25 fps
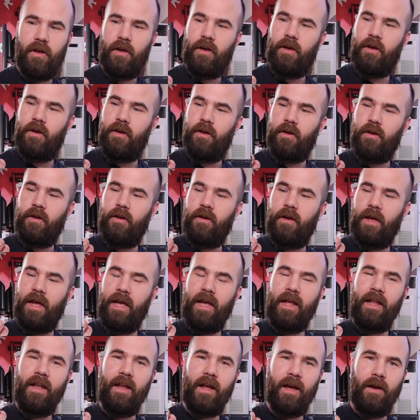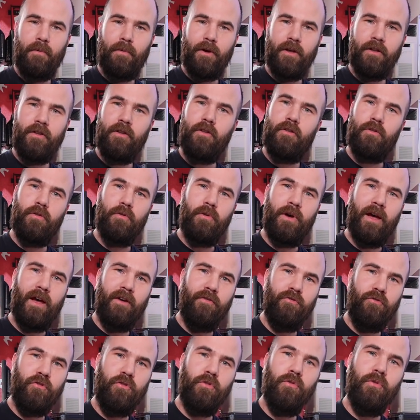and I wanted to
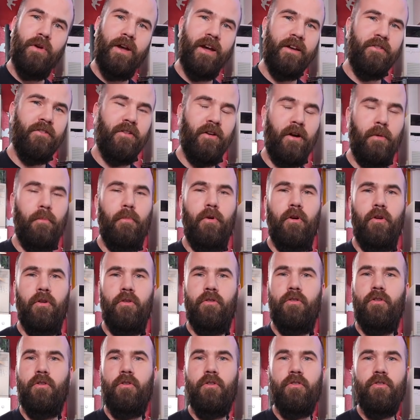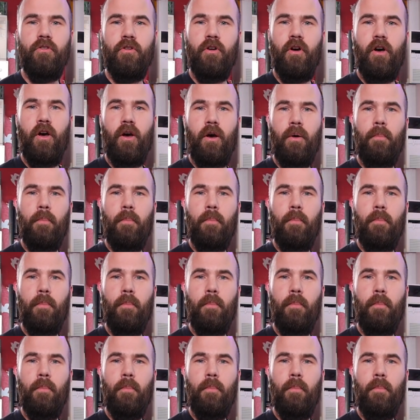have 2 extra modules,